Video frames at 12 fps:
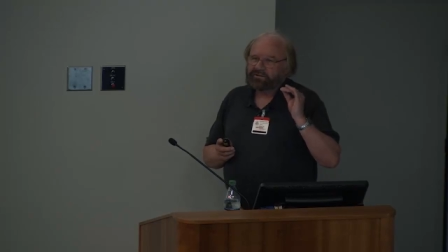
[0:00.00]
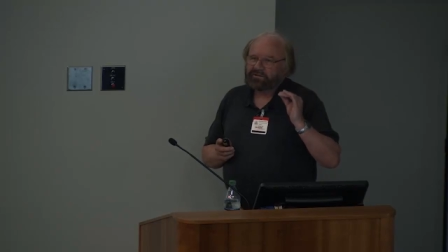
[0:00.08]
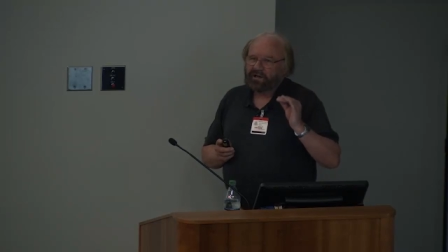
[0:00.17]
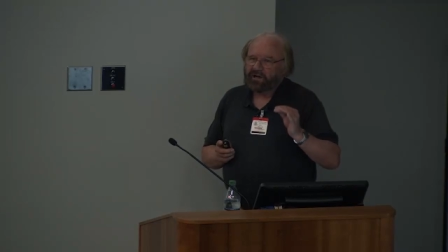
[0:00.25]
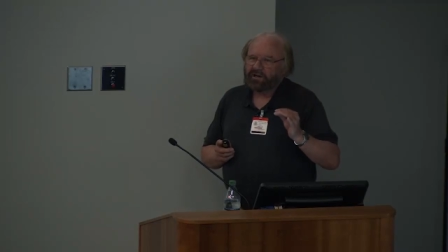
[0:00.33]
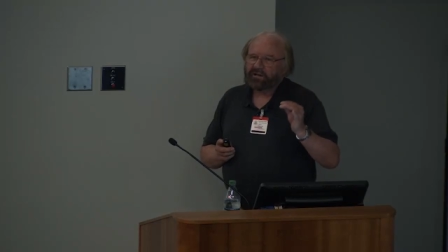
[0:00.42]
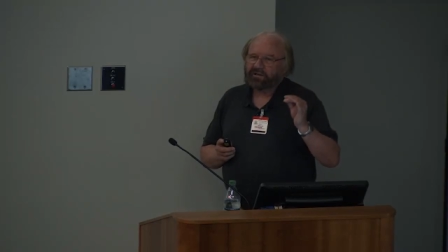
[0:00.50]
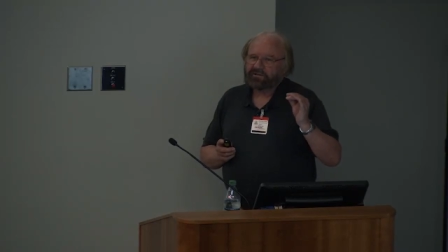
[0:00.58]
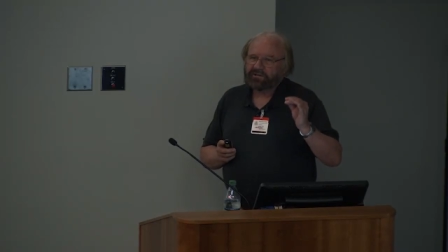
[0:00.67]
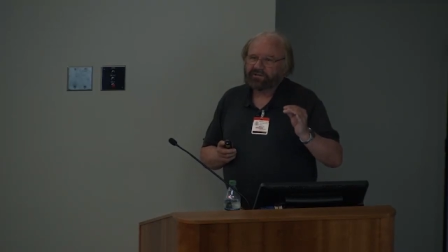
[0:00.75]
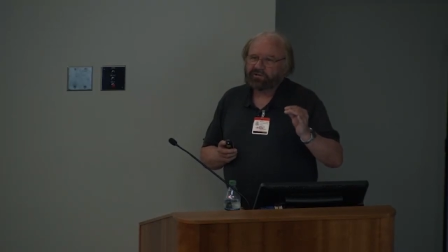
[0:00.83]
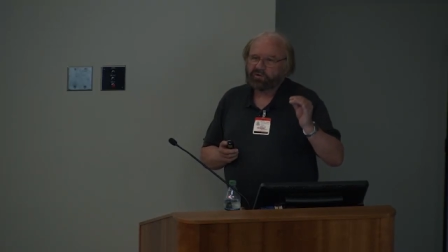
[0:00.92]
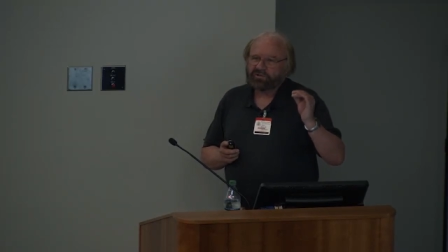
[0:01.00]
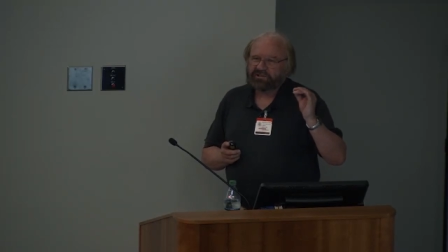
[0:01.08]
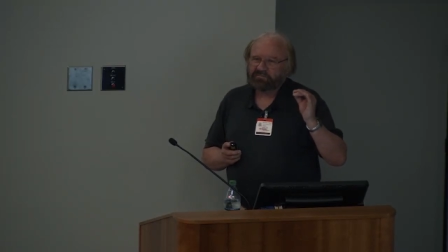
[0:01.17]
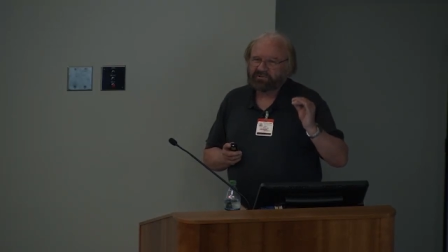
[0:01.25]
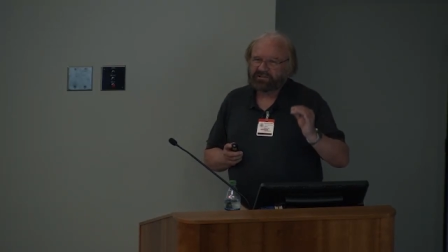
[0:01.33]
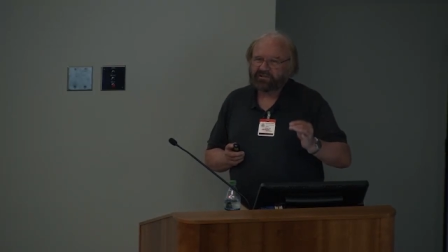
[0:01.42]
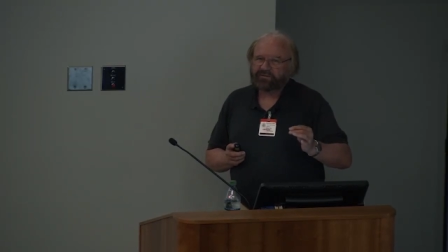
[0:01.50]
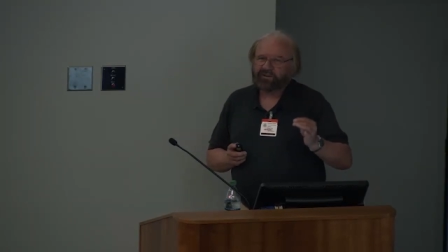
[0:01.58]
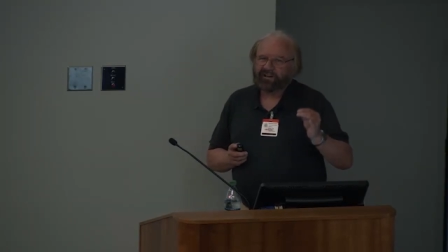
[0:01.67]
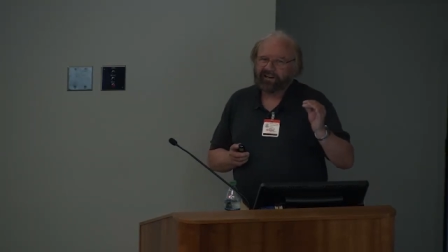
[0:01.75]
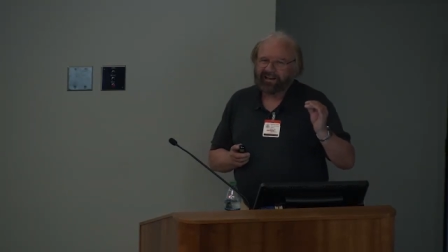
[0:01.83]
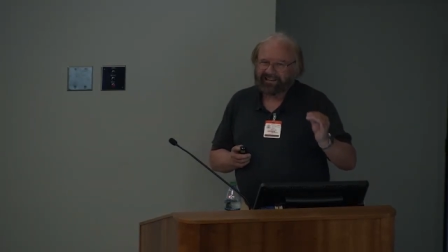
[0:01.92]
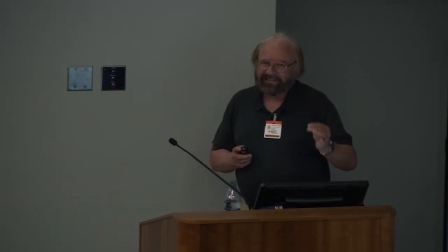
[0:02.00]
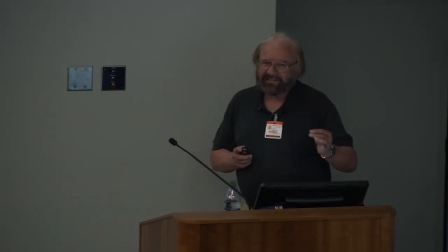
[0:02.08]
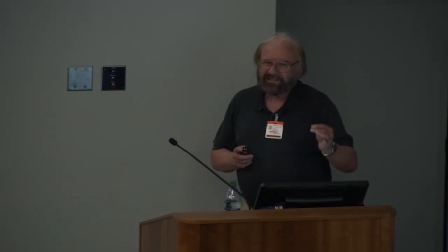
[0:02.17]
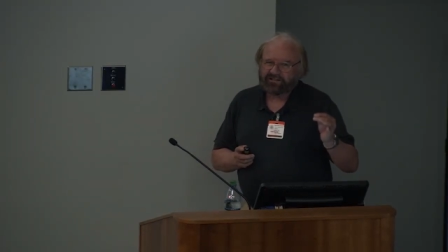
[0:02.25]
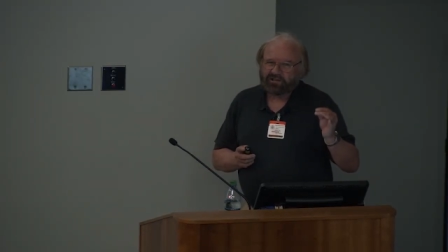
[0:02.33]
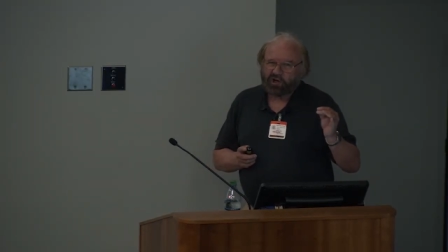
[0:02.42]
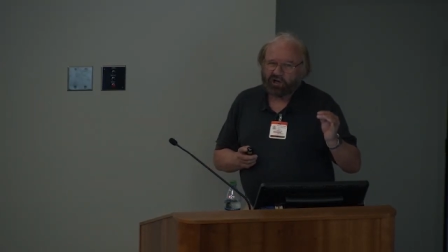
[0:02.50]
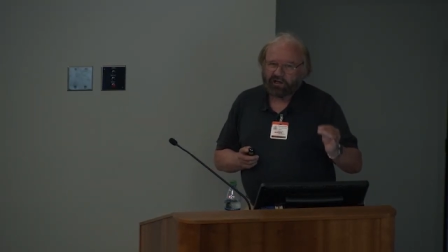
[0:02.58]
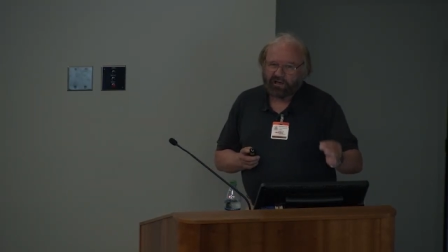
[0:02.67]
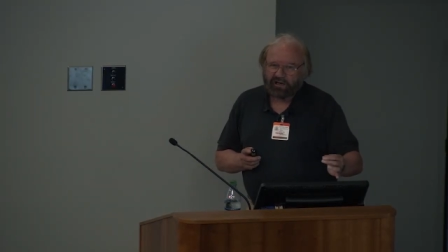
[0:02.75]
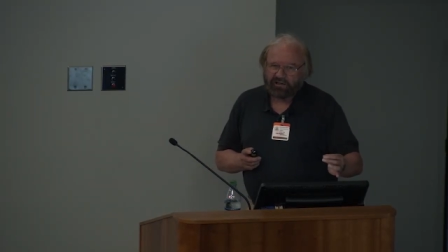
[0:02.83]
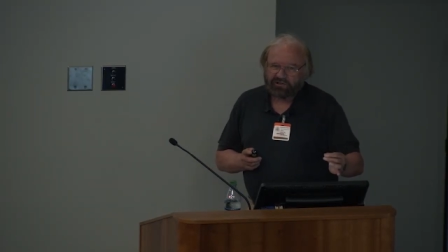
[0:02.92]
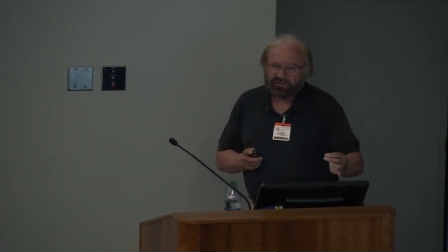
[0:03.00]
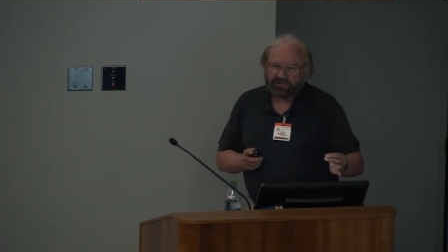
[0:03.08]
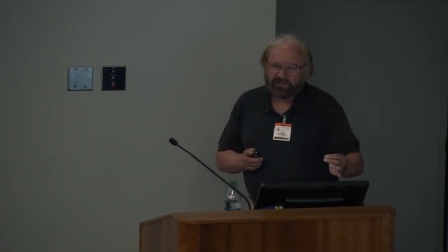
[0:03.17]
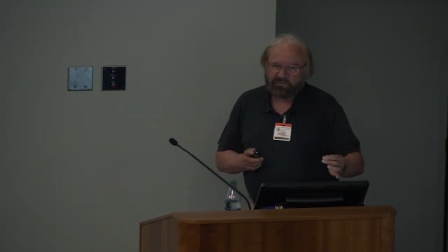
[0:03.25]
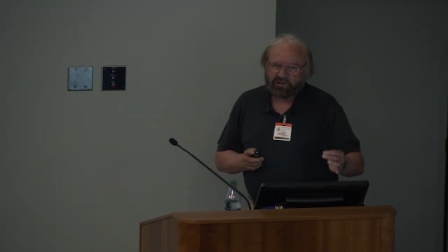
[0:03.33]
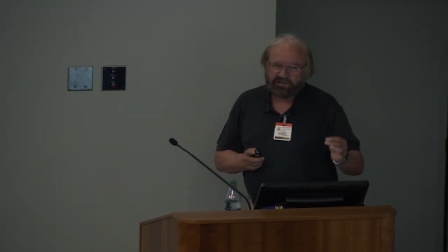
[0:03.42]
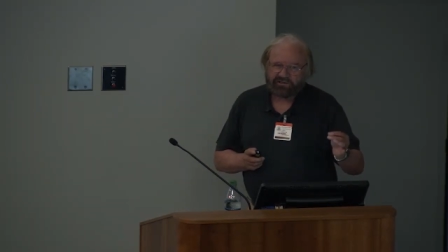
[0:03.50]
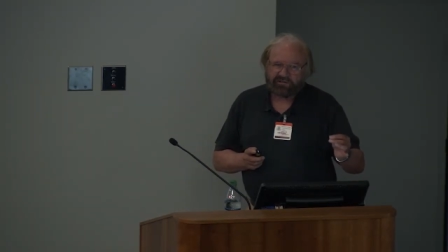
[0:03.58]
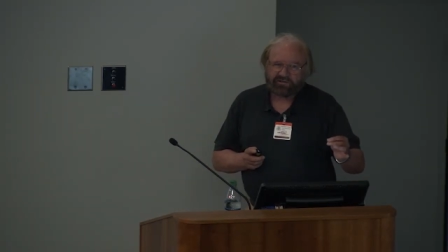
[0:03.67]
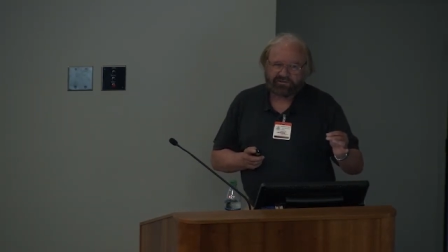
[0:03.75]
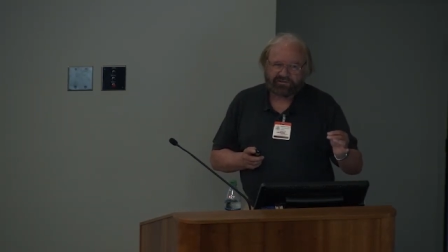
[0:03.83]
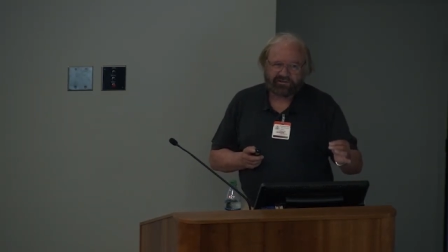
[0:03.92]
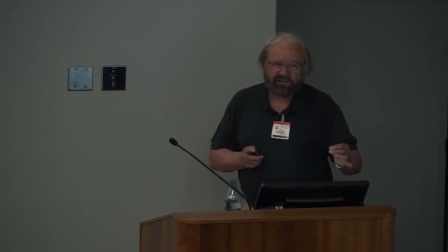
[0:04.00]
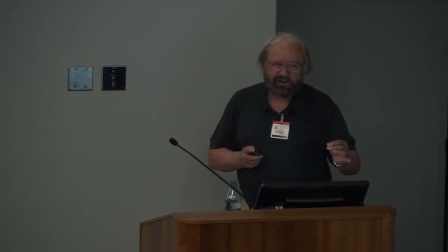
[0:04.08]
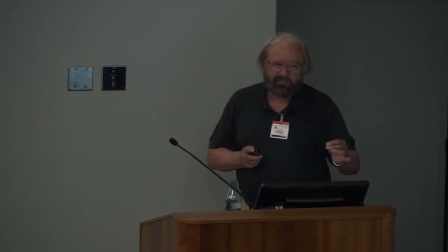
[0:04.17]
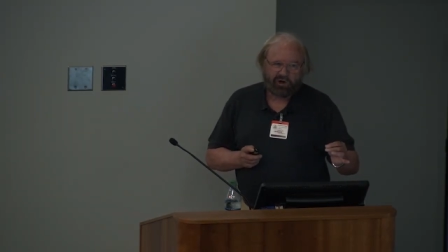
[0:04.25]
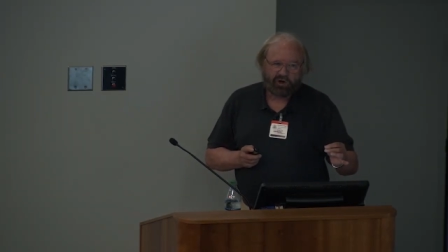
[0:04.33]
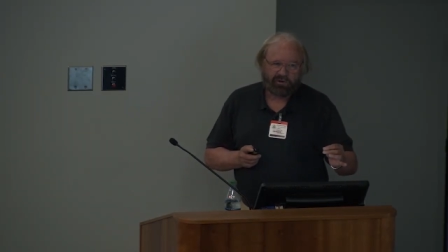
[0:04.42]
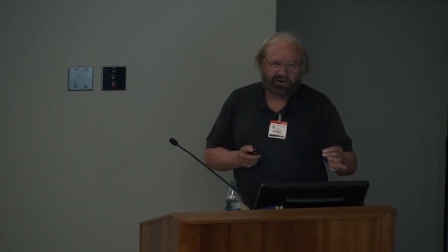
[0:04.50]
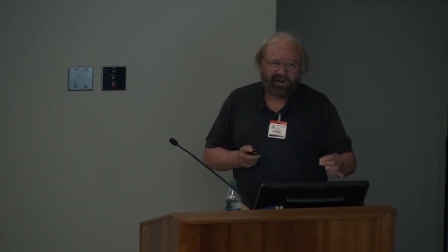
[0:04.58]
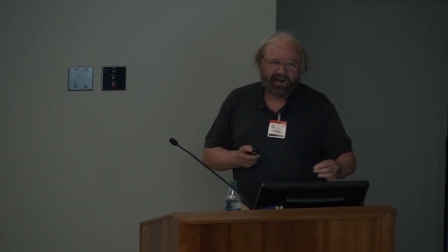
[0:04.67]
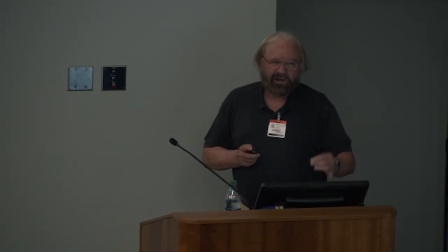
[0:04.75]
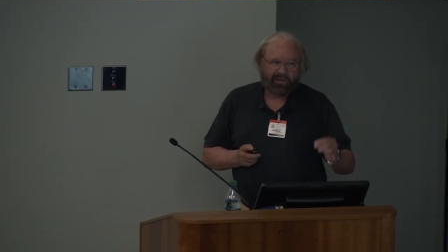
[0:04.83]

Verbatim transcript: target discourse specific lexis and collocations, because as you'll see in a moment,